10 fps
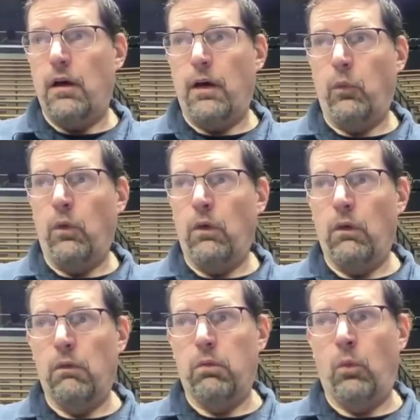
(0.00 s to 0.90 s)
I
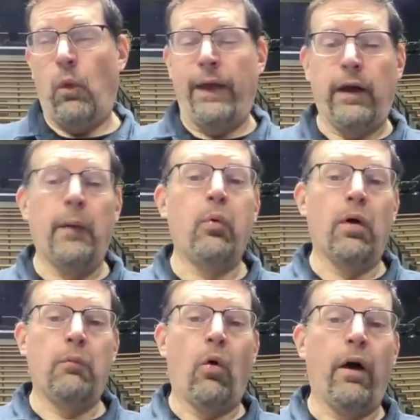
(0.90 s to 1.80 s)
will wake up
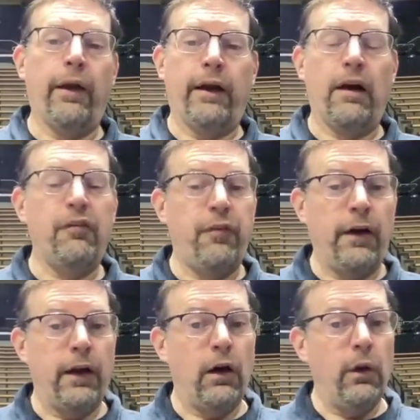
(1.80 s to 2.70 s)
one morning and I'll
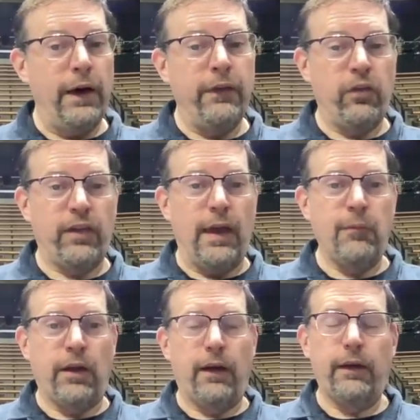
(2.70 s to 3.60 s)
find out, oh, hey, there's a game
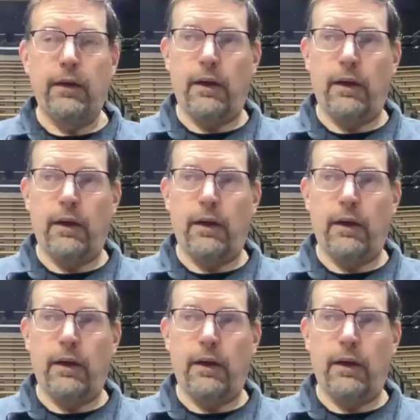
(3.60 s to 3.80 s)
tonight.